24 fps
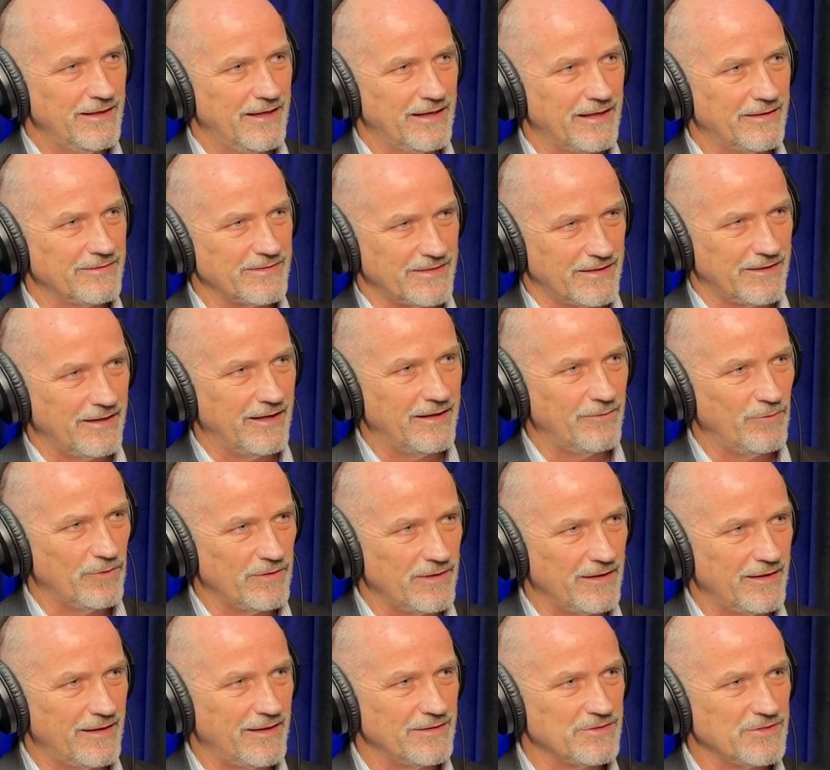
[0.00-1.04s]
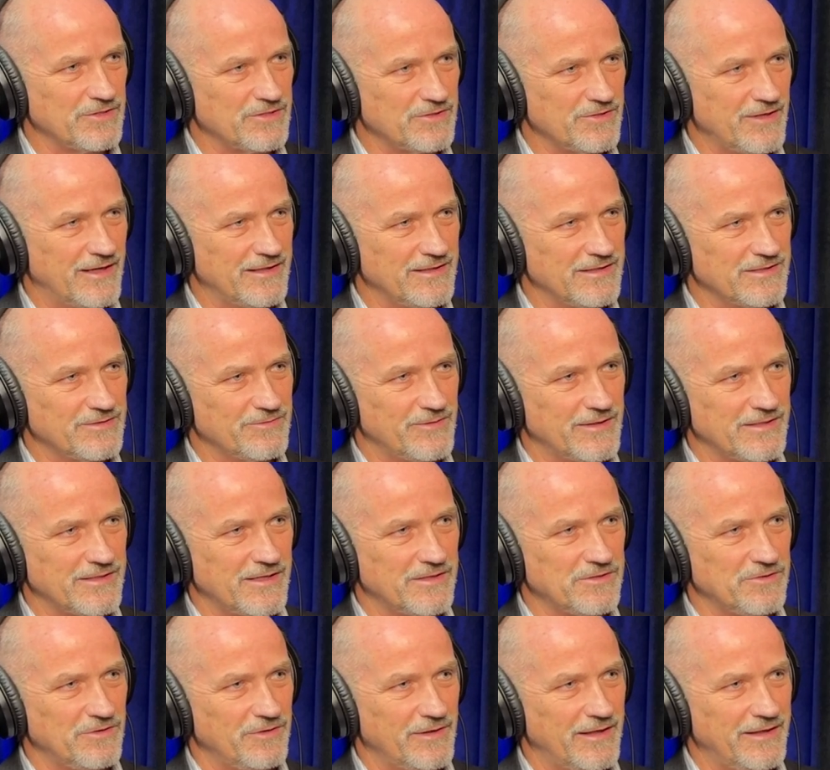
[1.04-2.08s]
and I was like, all right, well, I'll just try this
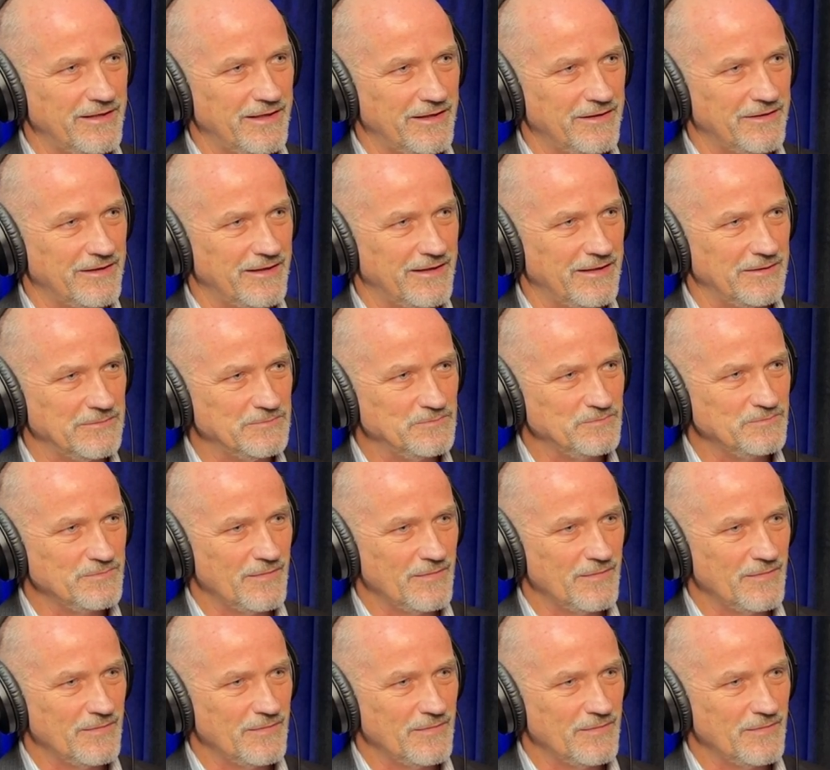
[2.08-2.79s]
residential lending thing,